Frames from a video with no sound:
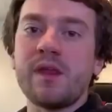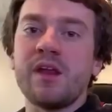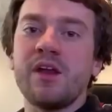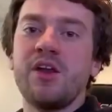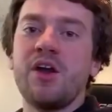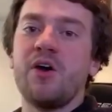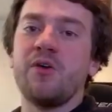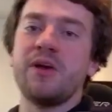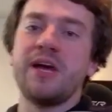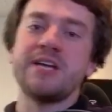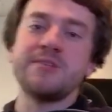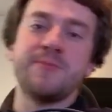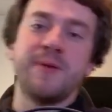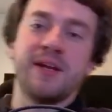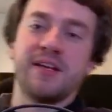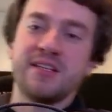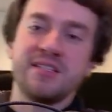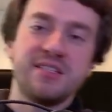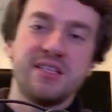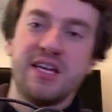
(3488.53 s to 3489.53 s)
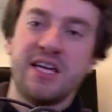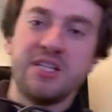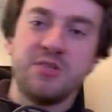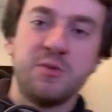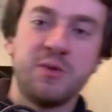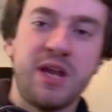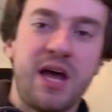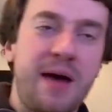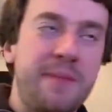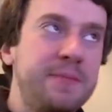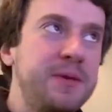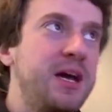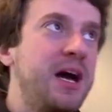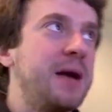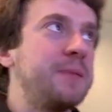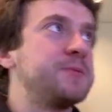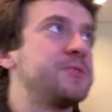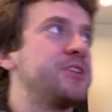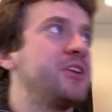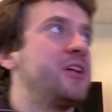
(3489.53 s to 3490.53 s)
No, gas pedal disengage will not be
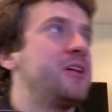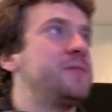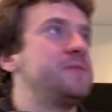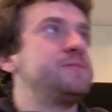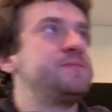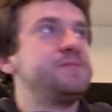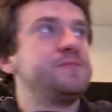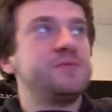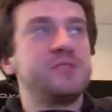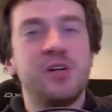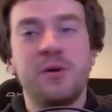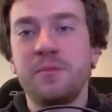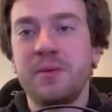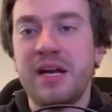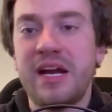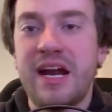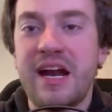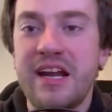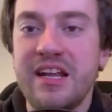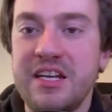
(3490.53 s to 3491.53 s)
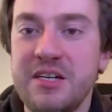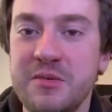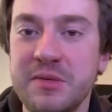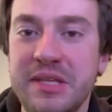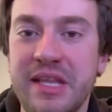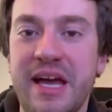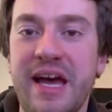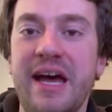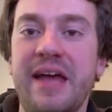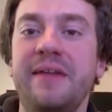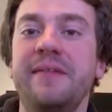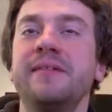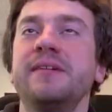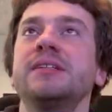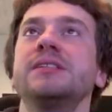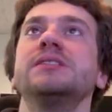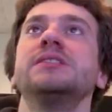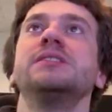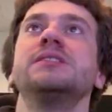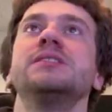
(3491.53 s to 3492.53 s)
optional. Nope, get out of here with that.
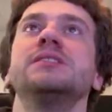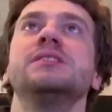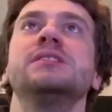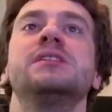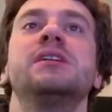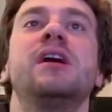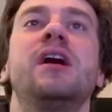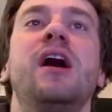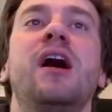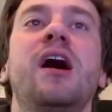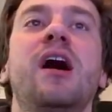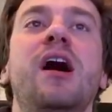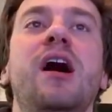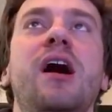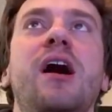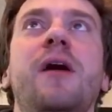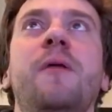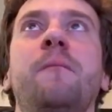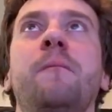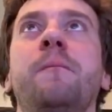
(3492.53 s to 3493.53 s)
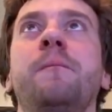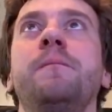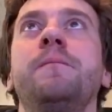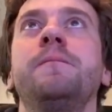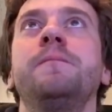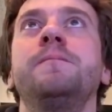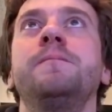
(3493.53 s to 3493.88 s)
Um,